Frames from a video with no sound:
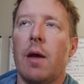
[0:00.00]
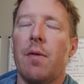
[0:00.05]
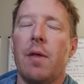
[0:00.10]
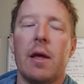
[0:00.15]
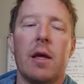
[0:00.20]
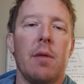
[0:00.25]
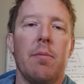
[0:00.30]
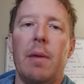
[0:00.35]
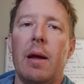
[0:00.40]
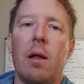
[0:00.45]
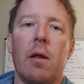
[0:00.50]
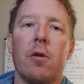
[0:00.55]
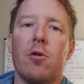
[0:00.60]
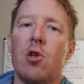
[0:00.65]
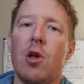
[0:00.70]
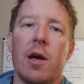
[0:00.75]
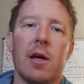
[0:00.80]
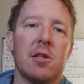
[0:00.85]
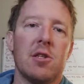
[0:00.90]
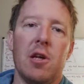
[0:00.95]
They could mail a
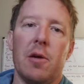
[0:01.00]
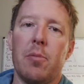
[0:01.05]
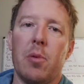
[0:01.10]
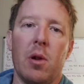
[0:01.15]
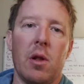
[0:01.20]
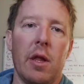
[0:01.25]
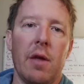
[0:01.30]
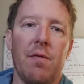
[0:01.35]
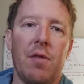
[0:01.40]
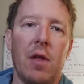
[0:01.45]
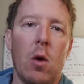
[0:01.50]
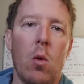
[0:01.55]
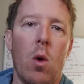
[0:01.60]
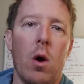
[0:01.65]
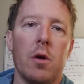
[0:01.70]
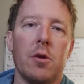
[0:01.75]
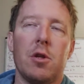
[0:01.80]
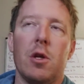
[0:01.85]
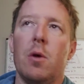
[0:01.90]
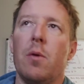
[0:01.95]
check separately if they
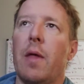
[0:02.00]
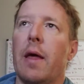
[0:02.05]
want to.